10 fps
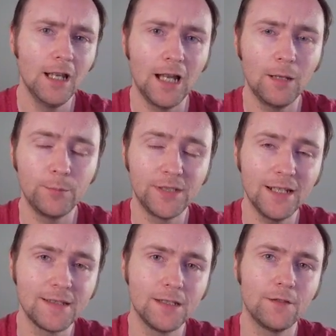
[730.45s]
But that
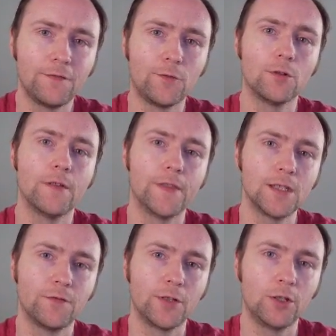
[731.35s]
is it for this
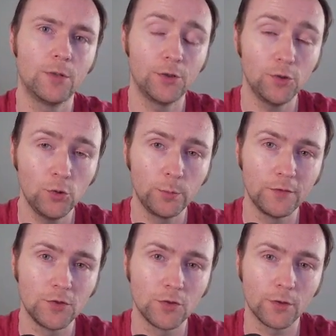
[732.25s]
video. I do hope you've
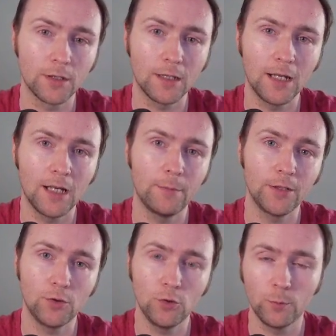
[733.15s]
enjoyed it. I
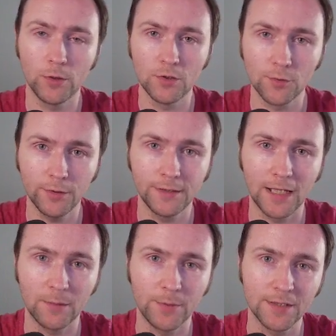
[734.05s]
do hope you enjoy the
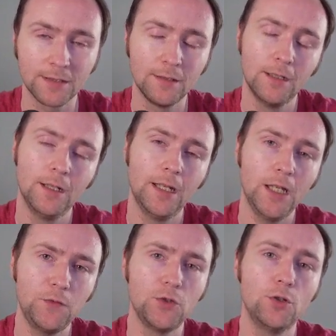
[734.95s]
database.
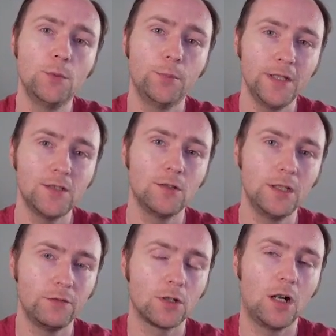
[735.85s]
If you do, please do
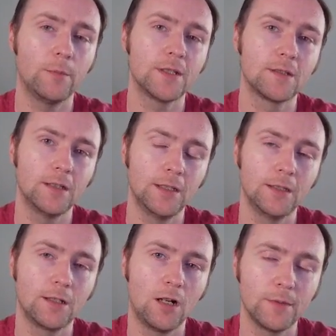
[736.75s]
leave your comments in the
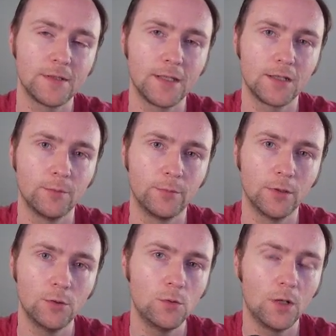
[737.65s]
comment section
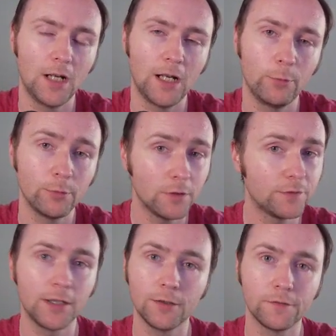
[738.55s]
below. We would love
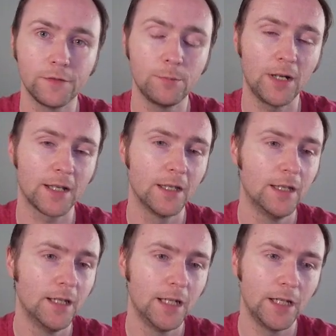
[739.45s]
to hear your feedback.
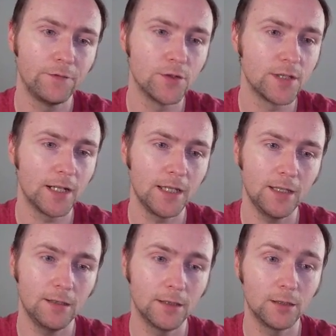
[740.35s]
If there's any
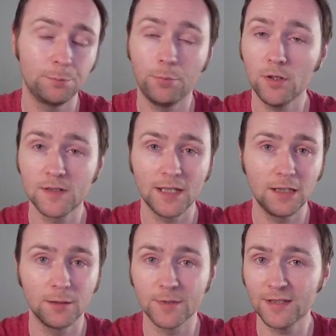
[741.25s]
little bugs, any
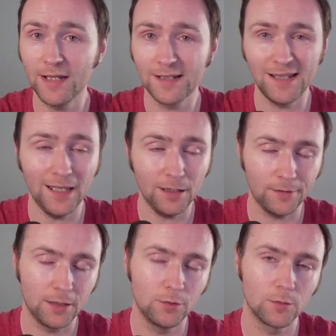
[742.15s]
little mistakes,
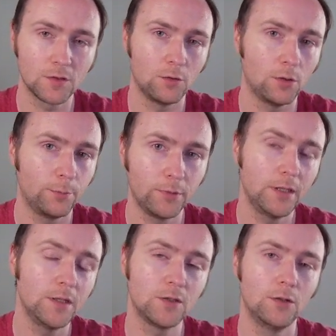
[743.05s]
anything you notice at all,
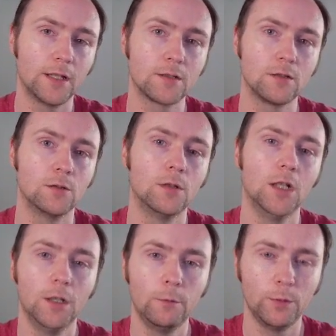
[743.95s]
please do let us know.
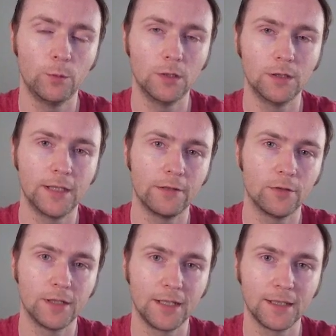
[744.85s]
We will
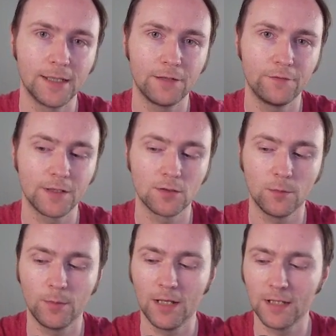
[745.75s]
endeavour to get that fixed
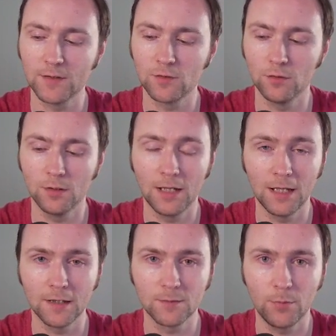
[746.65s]
up as soon
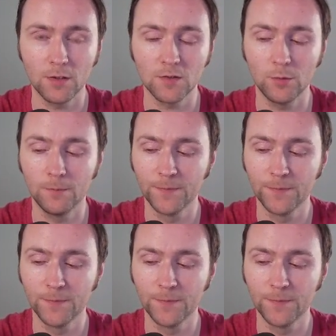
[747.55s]
as possible.